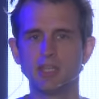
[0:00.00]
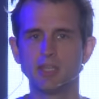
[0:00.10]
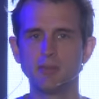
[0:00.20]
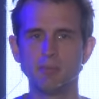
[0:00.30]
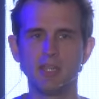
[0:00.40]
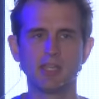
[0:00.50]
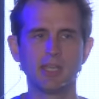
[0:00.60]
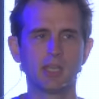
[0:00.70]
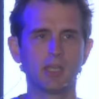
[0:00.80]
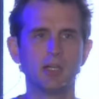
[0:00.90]
and
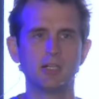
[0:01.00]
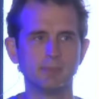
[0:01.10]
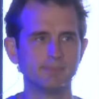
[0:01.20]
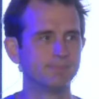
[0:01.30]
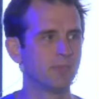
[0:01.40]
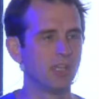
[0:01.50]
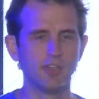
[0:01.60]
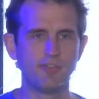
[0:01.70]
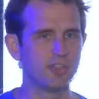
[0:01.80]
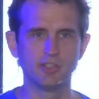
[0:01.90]
making um,
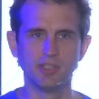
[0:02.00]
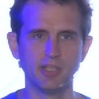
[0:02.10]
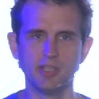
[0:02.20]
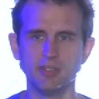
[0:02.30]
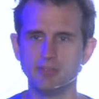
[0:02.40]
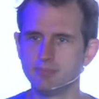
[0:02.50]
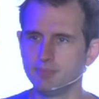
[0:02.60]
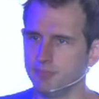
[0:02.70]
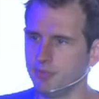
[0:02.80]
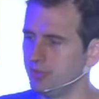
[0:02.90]
efficient and
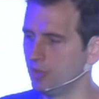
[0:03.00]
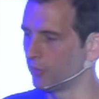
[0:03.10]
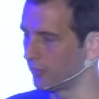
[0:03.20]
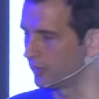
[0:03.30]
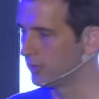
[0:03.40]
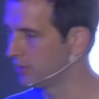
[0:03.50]
useful